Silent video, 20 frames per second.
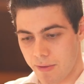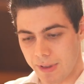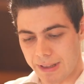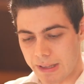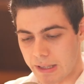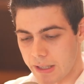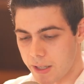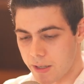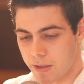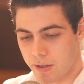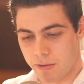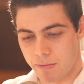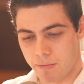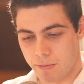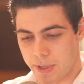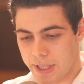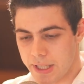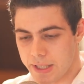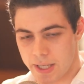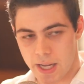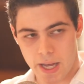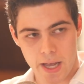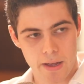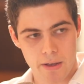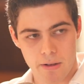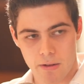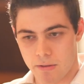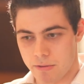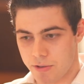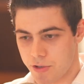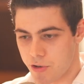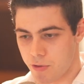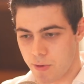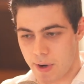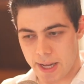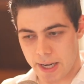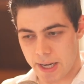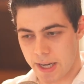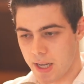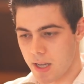little retail
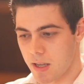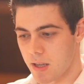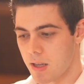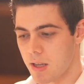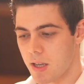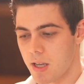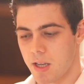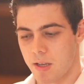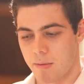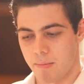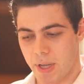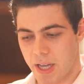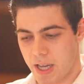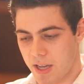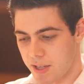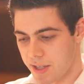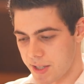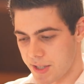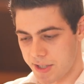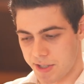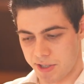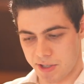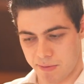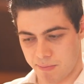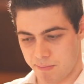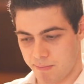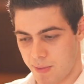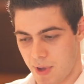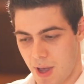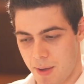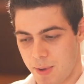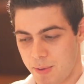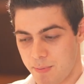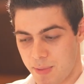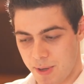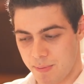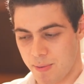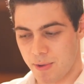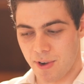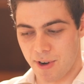trading because, I mean,
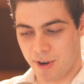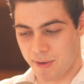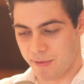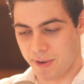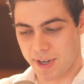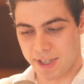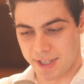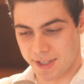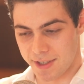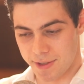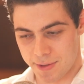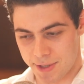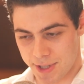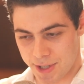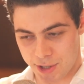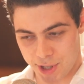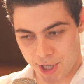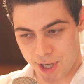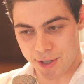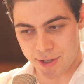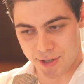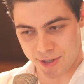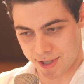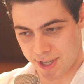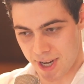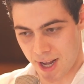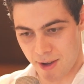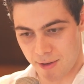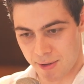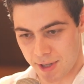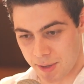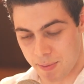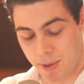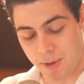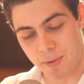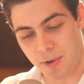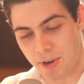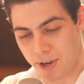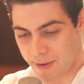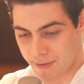people are afraid to use exchanges now. Like,
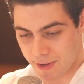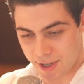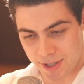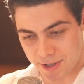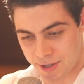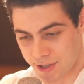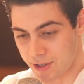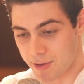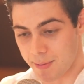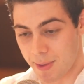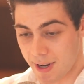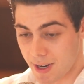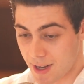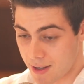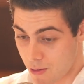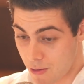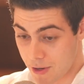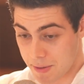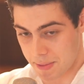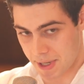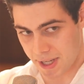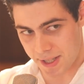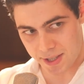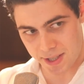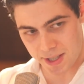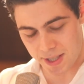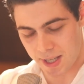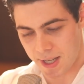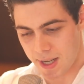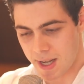people are even concerned about Coinbase.